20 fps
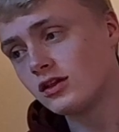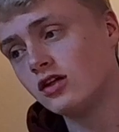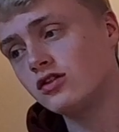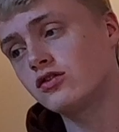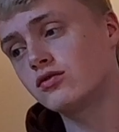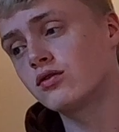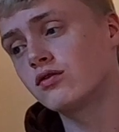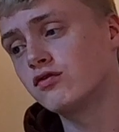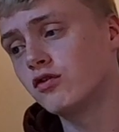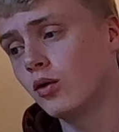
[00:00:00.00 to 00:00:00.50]

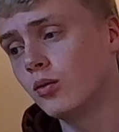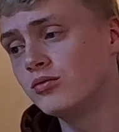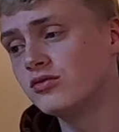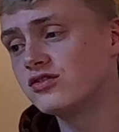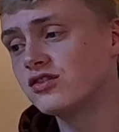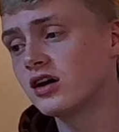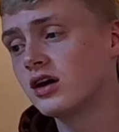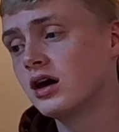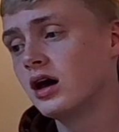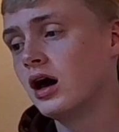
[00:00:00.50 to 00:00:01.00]
The
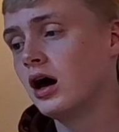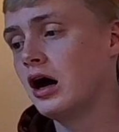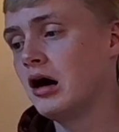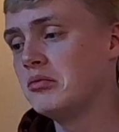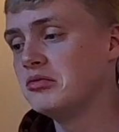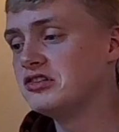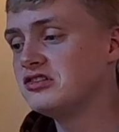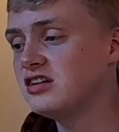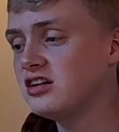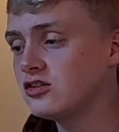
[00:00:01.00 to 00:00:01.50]
reforms
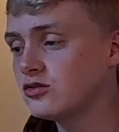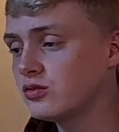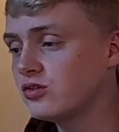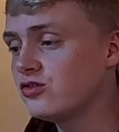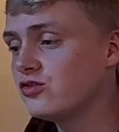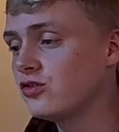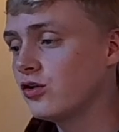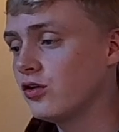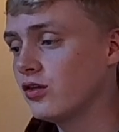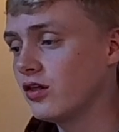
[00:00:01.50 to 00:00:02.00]
would seek to
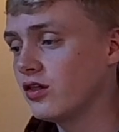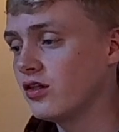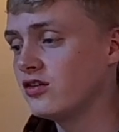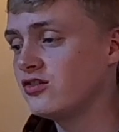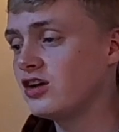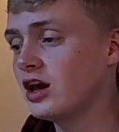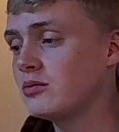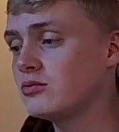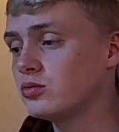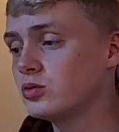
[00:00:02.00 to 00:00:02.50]
ensure that the
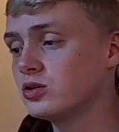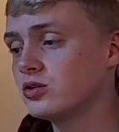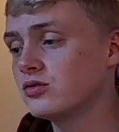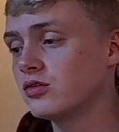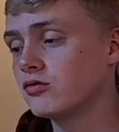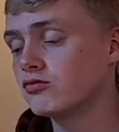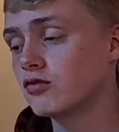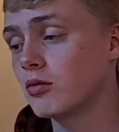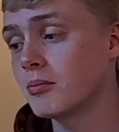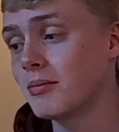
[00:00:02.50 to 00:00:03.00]
chamber would
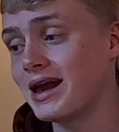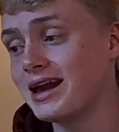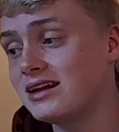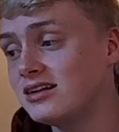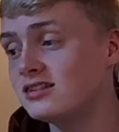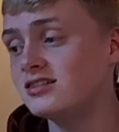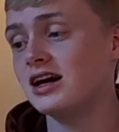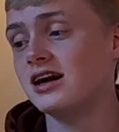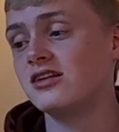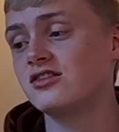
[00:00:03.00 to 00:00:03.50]
remain a
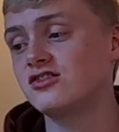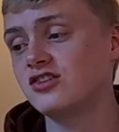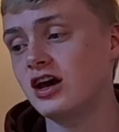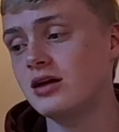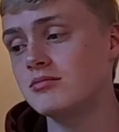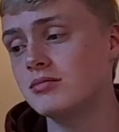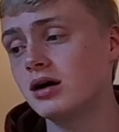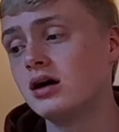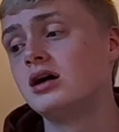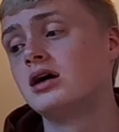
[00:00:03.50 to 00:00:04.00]
second
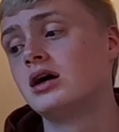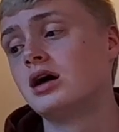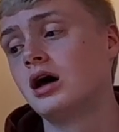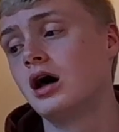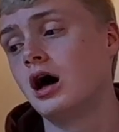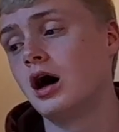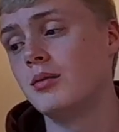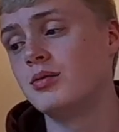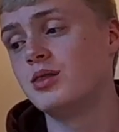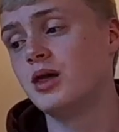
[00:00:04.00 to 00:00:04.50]
chamber
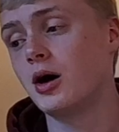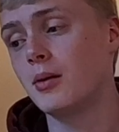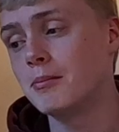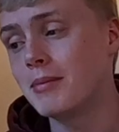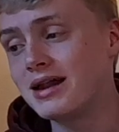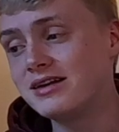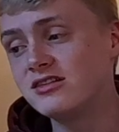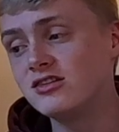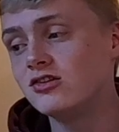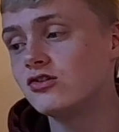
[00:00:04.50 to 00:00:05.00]
that
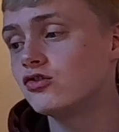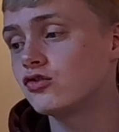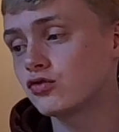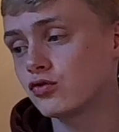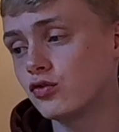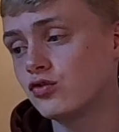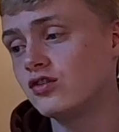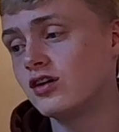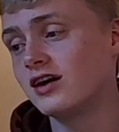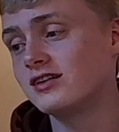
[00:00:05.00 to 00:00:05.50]
amended and
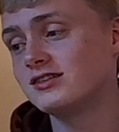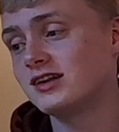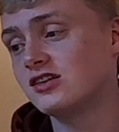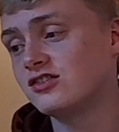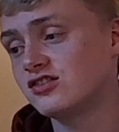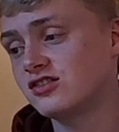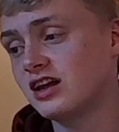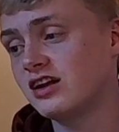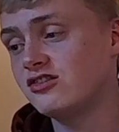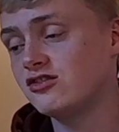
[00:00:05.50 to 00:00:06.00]
scrutinised
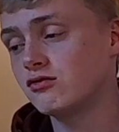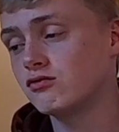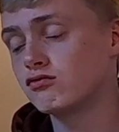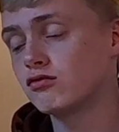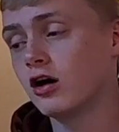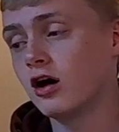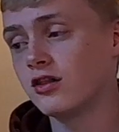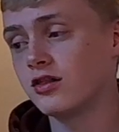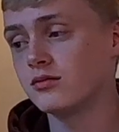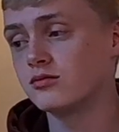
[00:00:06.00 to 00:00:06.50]
legislation
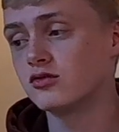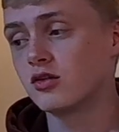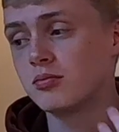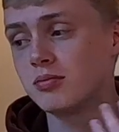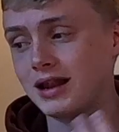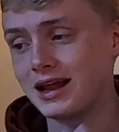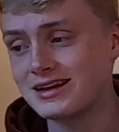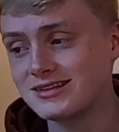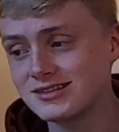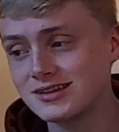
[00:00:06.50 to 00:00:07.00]
rather than
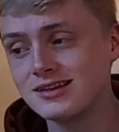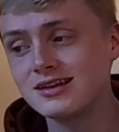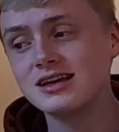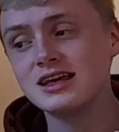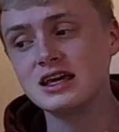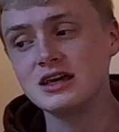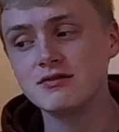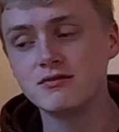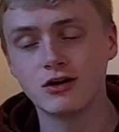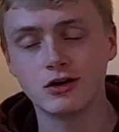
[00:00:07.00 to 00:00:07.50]
replacing the
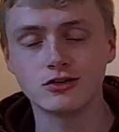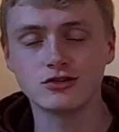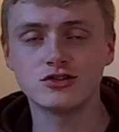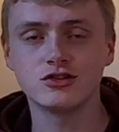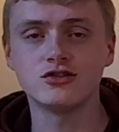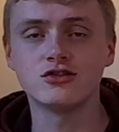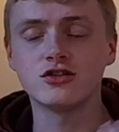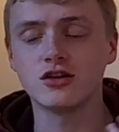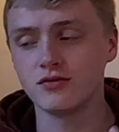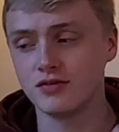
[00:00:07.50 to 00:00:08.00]
key
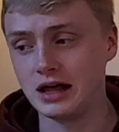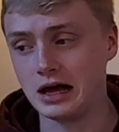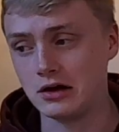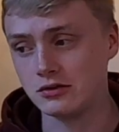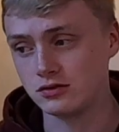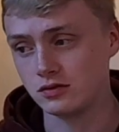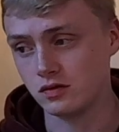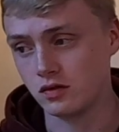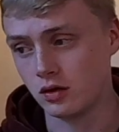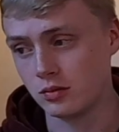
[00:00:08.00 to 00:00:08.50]
functions of the
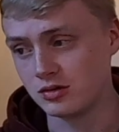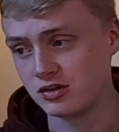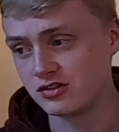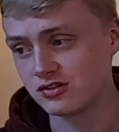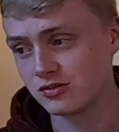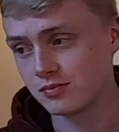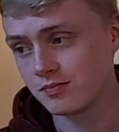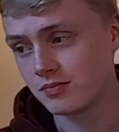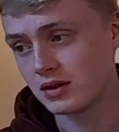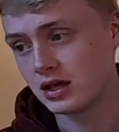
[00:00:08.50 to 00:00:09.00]
House of Commons.